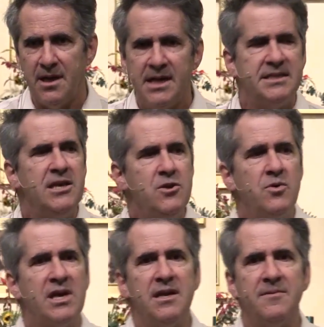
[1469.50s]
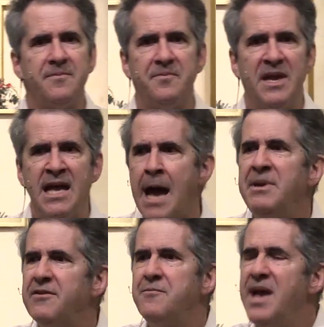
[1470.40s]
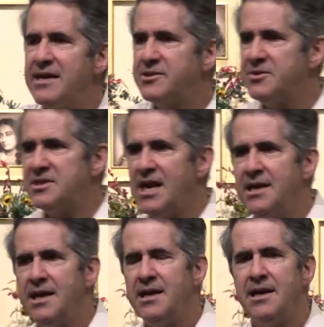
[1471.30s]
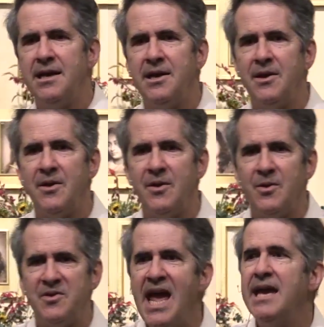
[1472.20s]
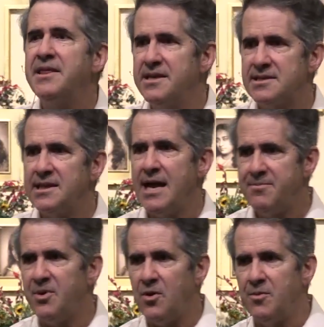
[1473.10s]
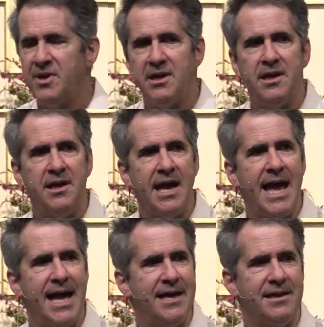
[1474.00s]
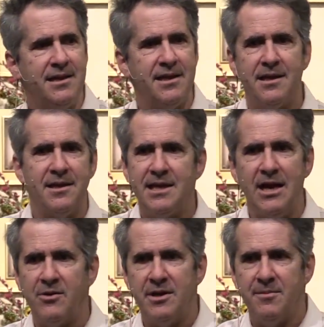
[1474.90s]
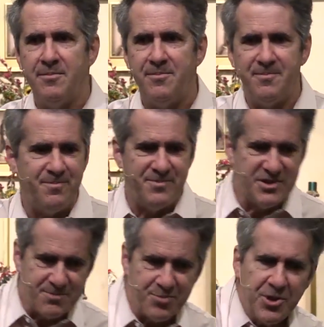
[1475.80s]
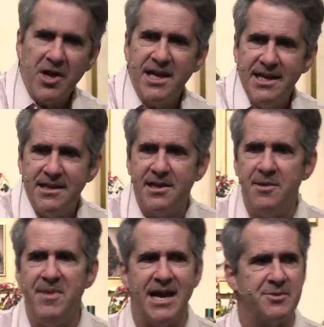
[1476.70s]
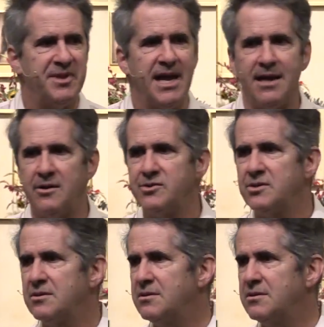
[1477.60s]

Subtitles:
See, if Master said, take this light bulb and, just plug it into the mashed potatoes.